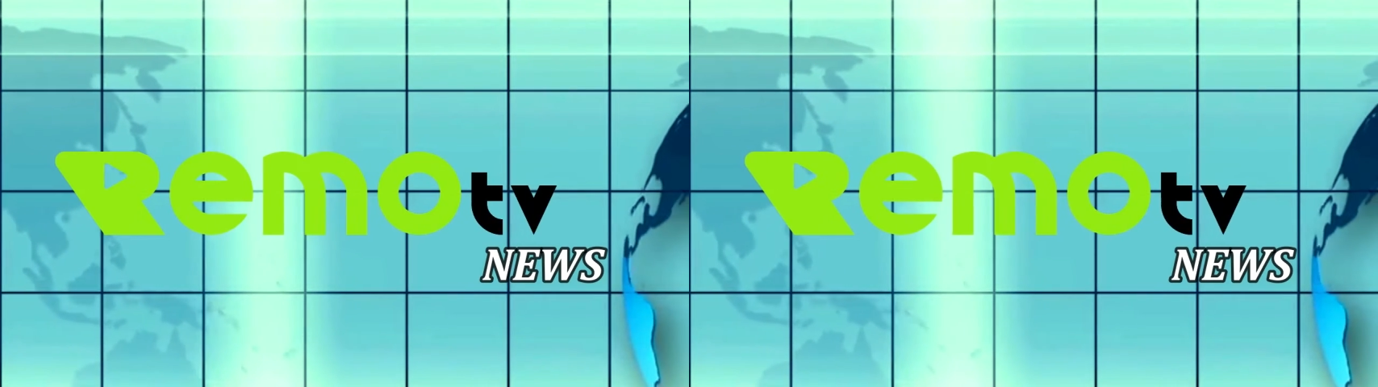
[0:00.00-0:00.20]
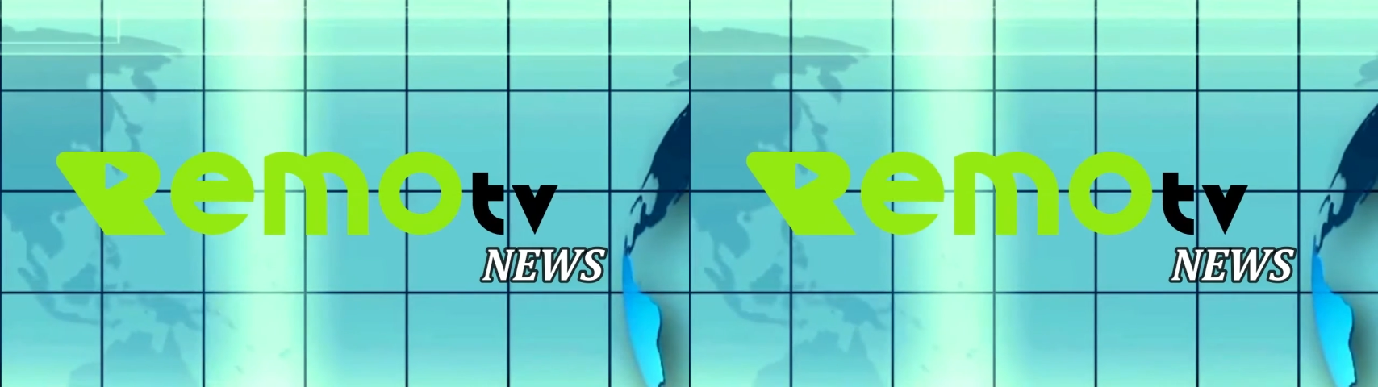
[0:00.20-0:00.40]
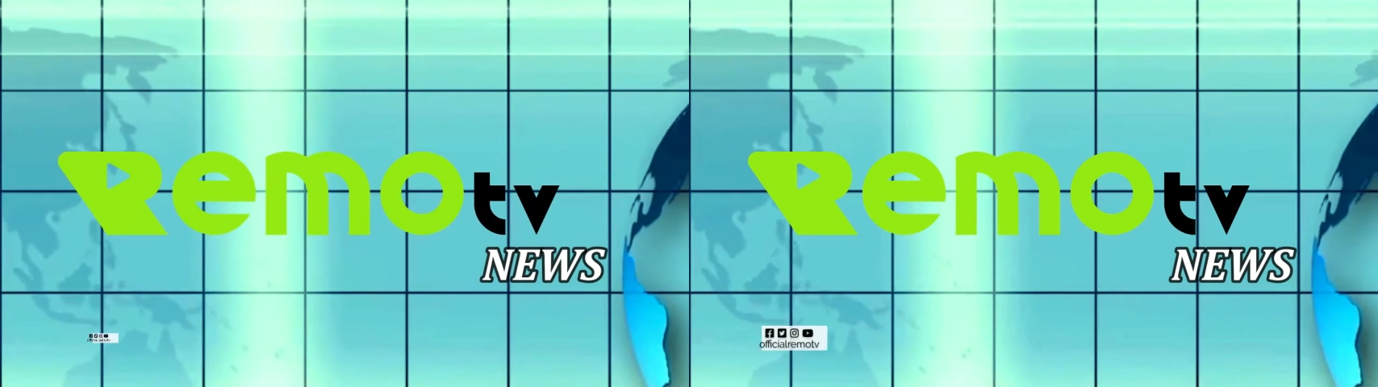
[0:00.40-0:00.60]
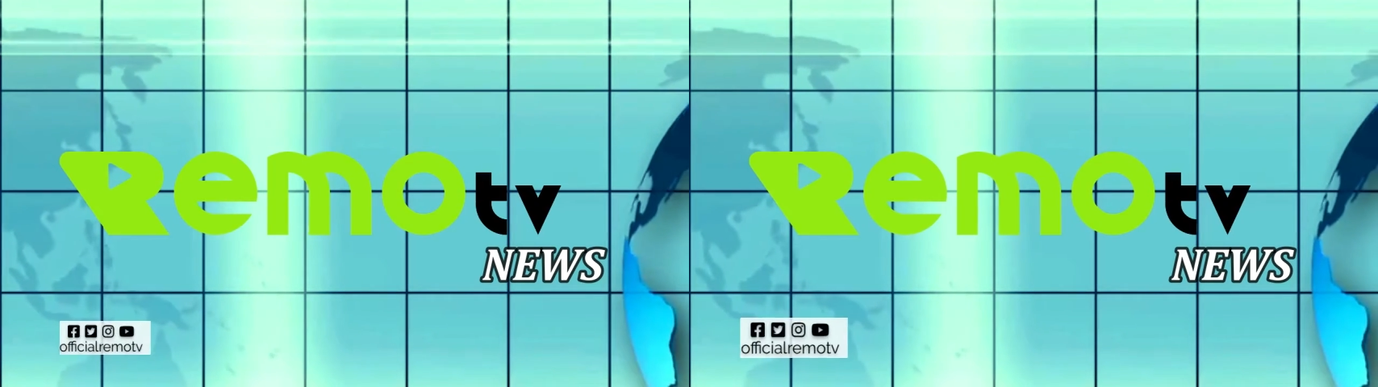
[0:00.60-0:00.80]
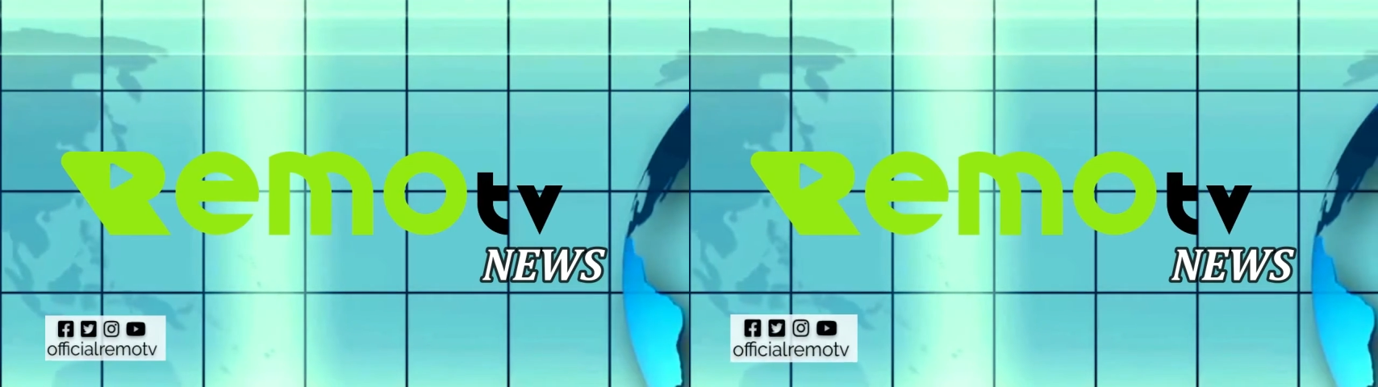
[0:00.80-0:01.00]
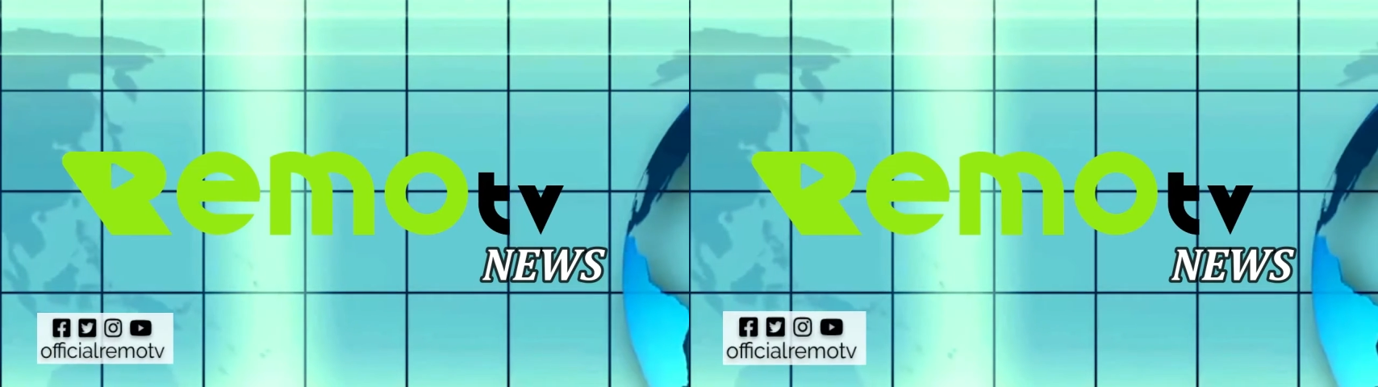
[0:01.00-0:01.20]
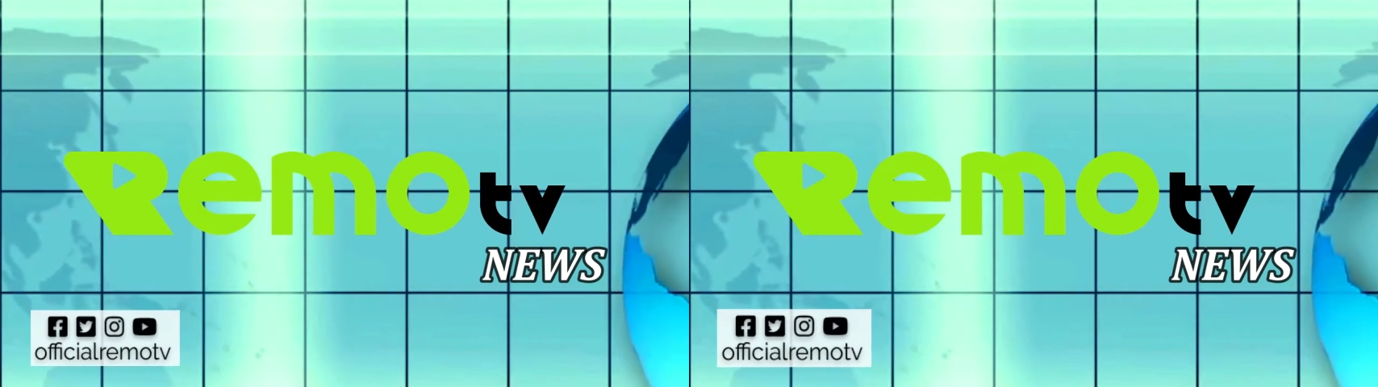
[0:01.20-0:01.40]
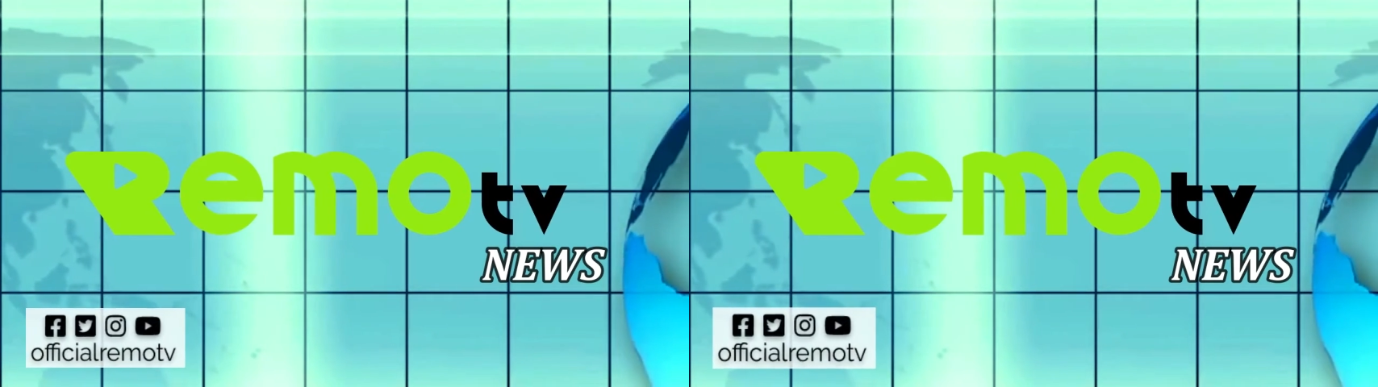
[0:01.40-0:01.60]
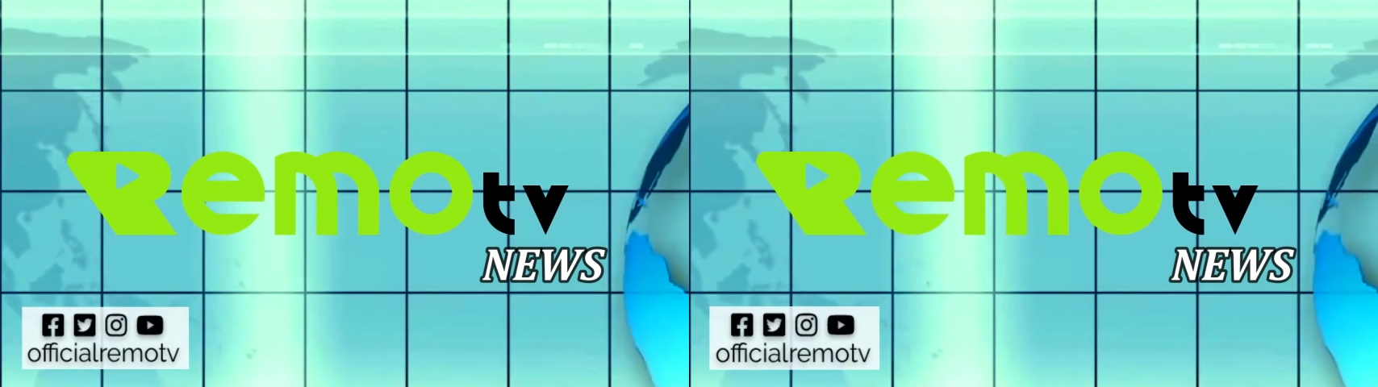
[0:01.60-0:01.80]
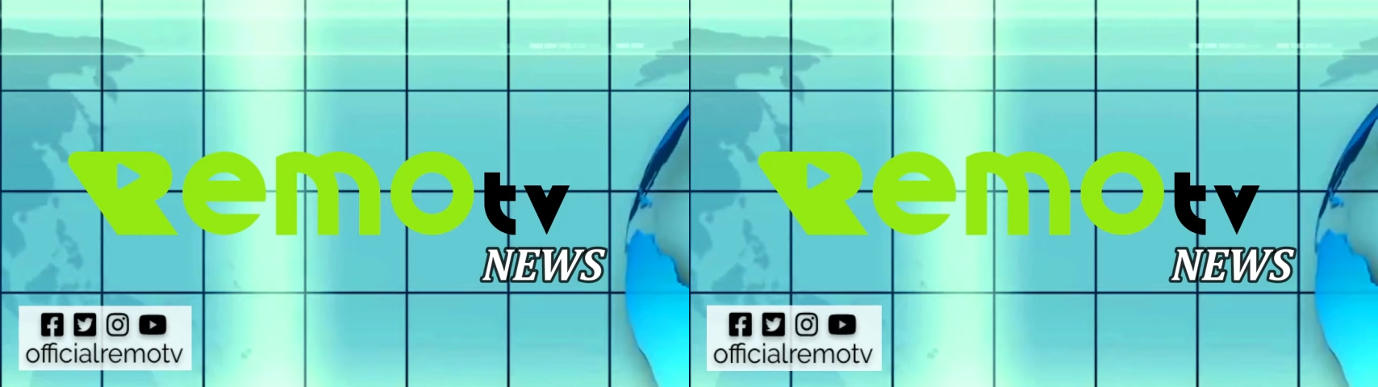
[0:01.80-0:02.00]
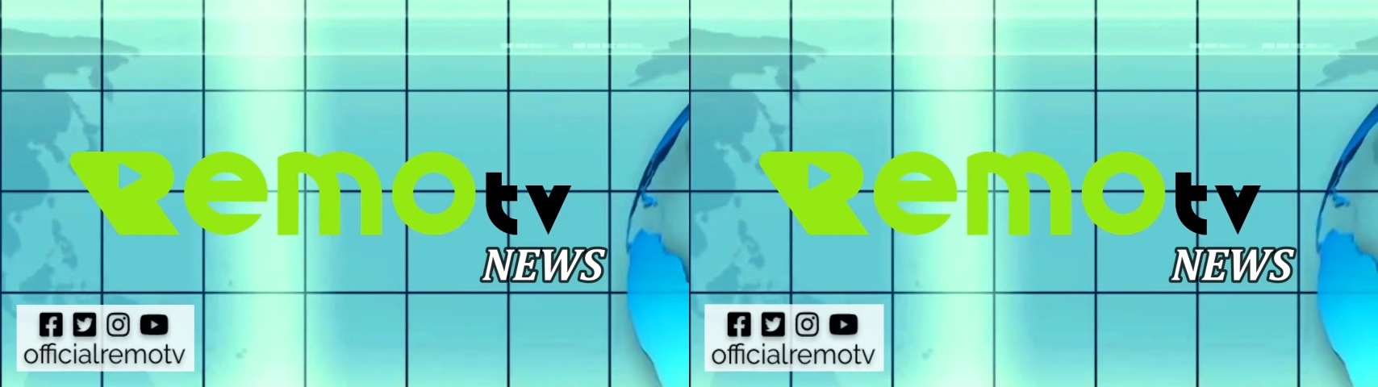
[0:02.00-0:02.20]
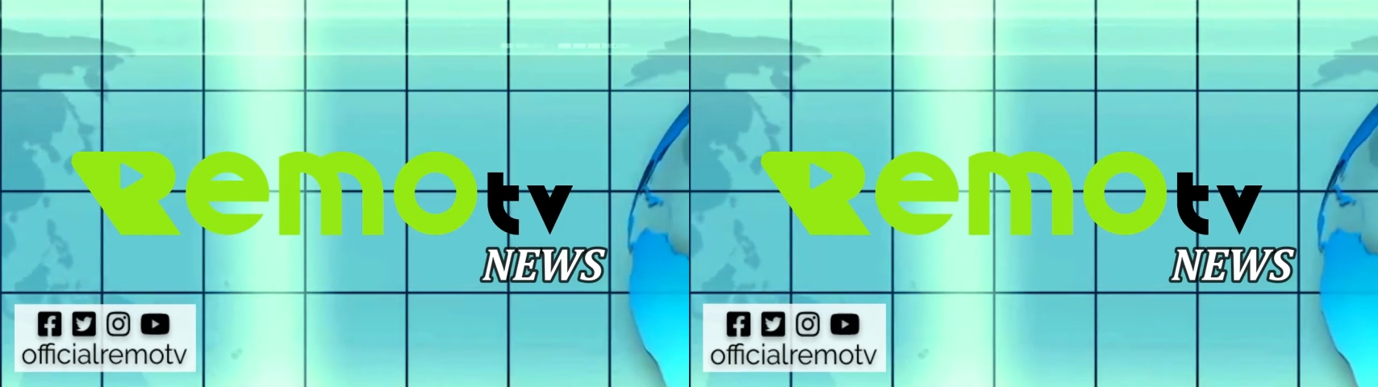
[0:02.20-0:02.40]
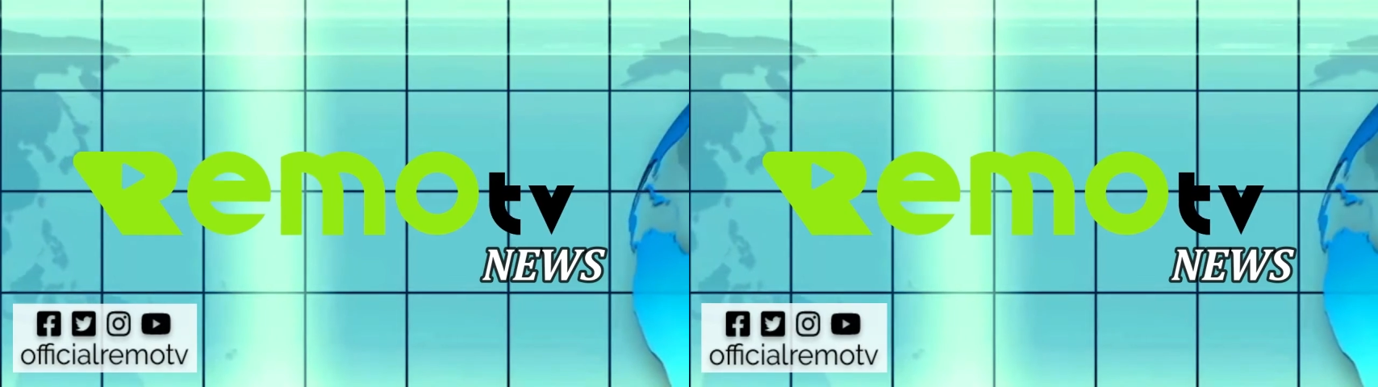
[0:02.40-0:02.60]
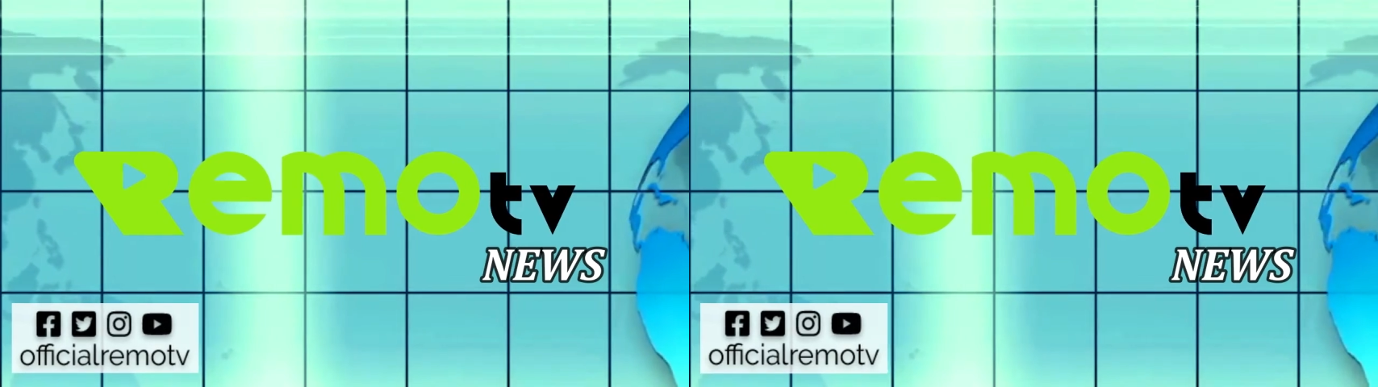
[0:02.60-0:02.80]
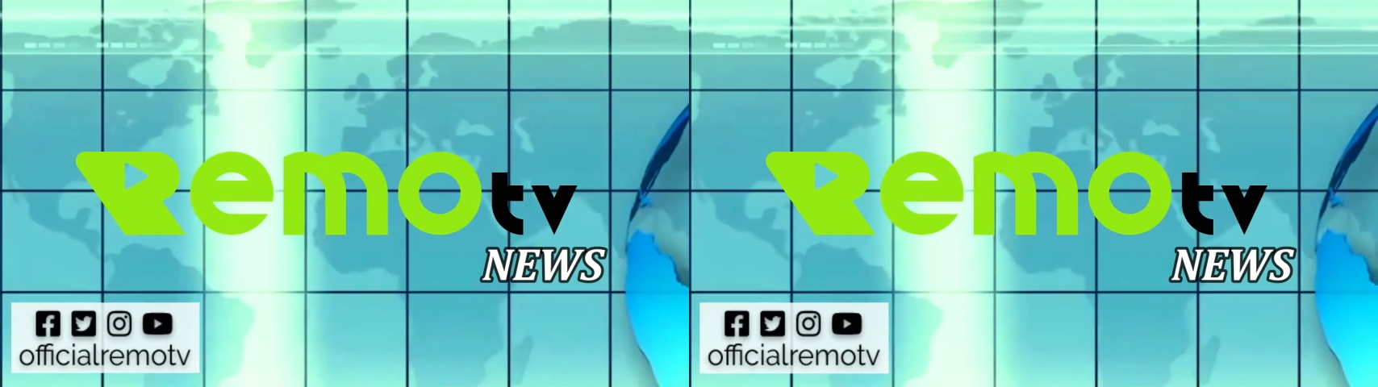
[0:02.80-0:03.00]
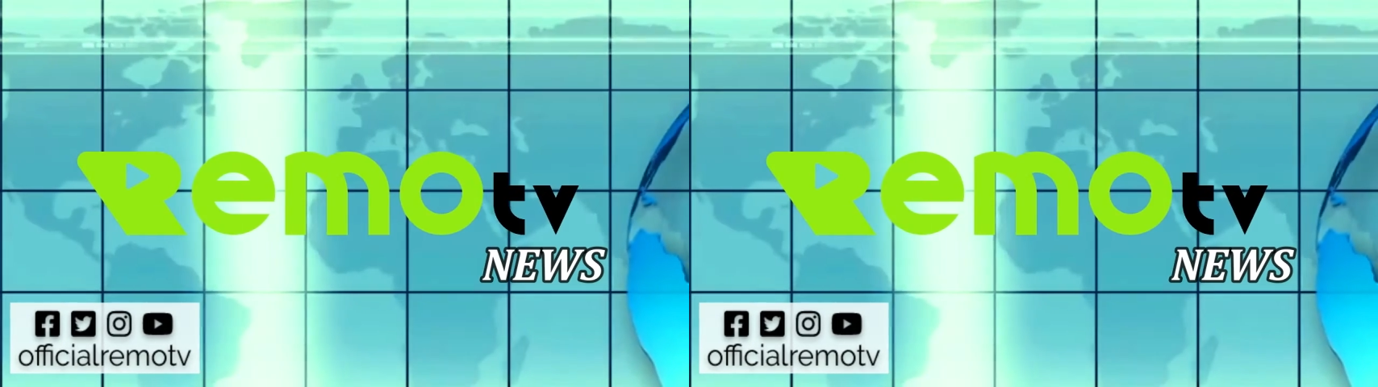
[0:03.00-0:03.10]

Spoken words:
[unreadable: no face in view]